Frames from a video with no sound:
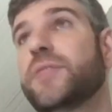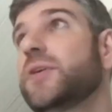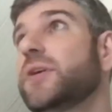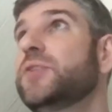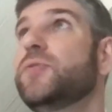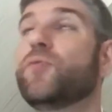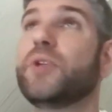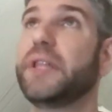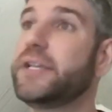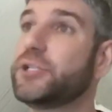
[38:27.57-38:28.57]
the
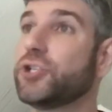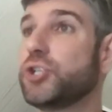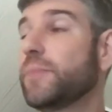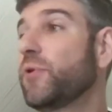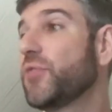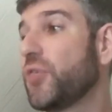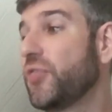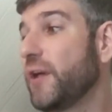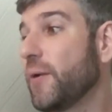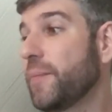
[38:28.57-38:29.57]
relationship with the
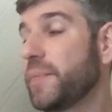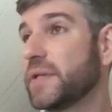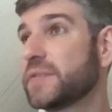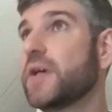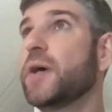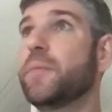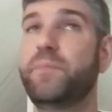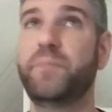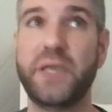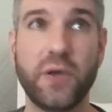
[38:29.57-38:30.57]
therapist
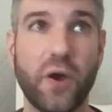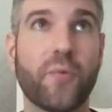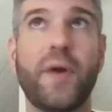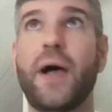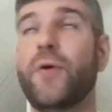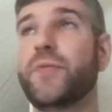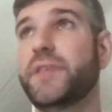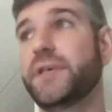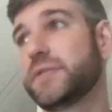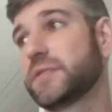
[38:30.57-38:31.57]
be around
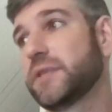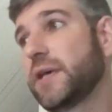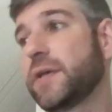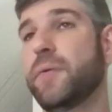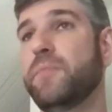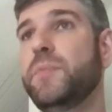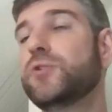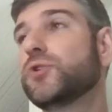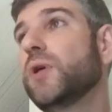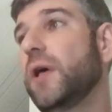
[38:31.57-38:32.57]
this like
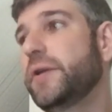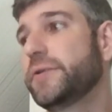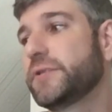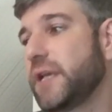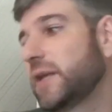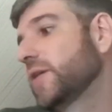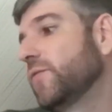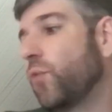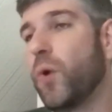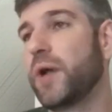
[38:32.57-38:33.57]
mutual understanding
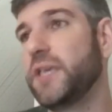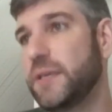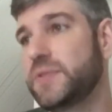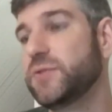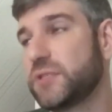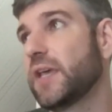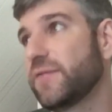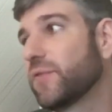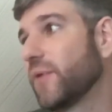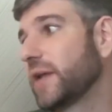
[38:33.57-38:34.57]
of what keeps you
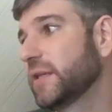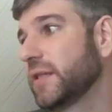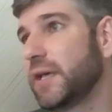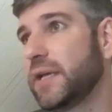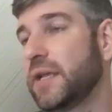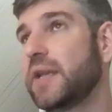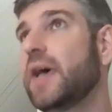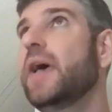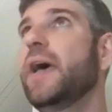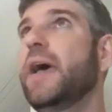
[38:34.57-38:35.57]
safe and
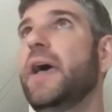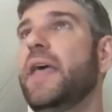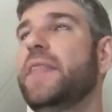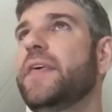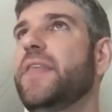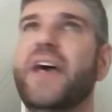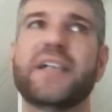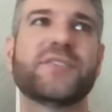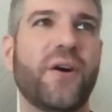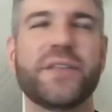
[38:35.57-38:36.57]
regulated. And
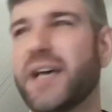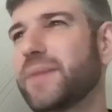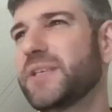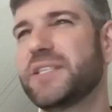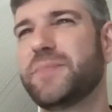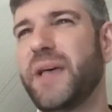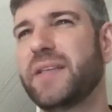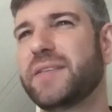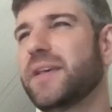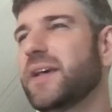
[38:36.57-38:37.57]
that's all time that's
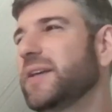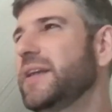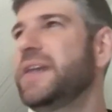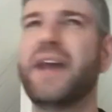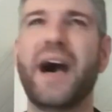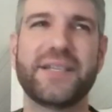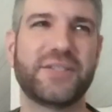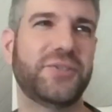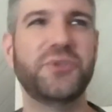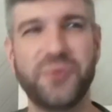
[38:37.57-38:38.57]
spent
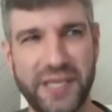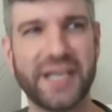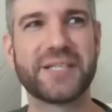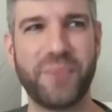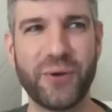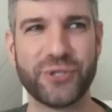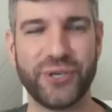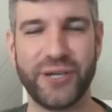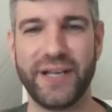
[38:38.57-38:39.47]
not doing exposure.